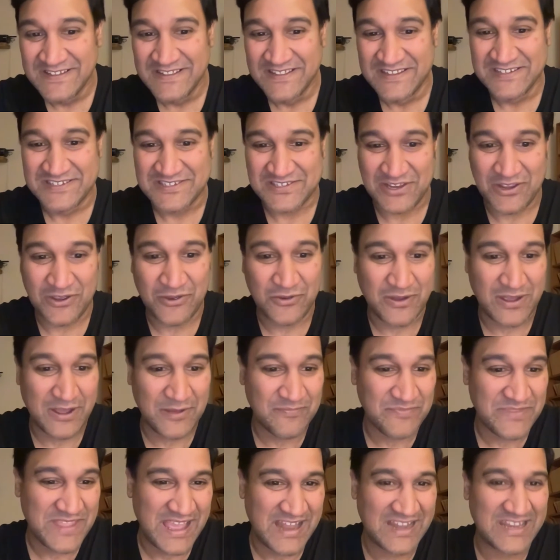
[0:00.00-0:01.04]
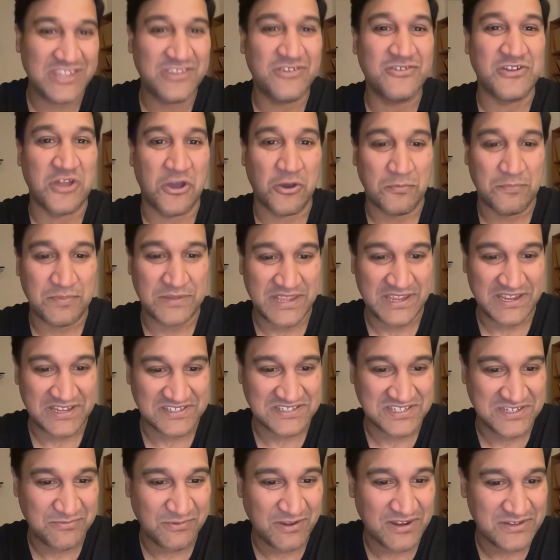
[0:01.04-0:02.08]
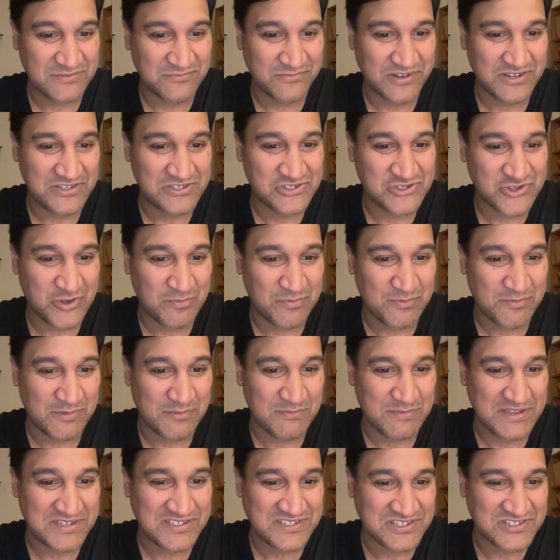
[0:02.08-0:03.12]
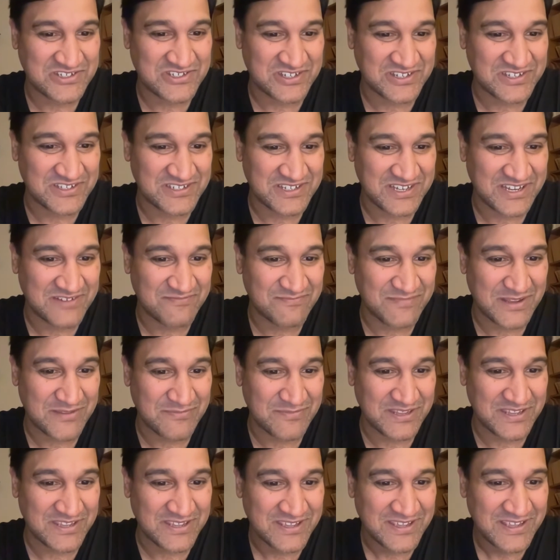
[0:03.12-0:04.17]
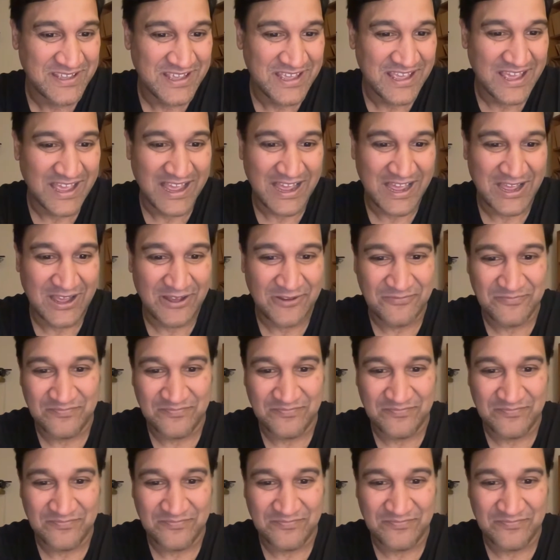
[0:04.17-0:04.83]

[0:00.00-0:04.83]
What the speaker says: So, Ali, you know Piers. Why don't you drop him a message and maybe pass